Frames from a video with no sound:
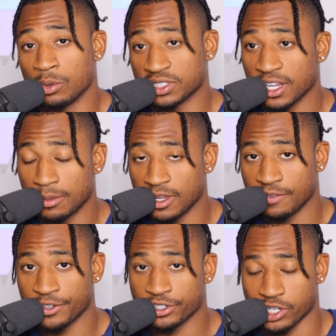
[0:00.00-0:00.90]
was going to be
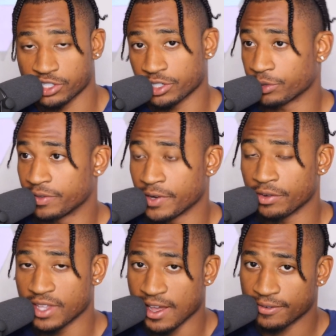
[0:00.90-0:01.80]
infrastructure. We've
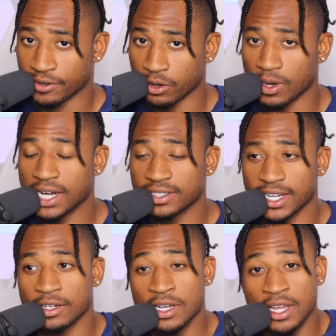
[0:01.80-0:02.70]
known that for a while
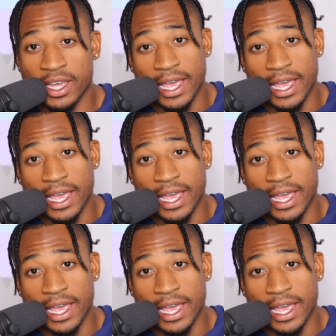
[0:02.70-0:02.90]
now.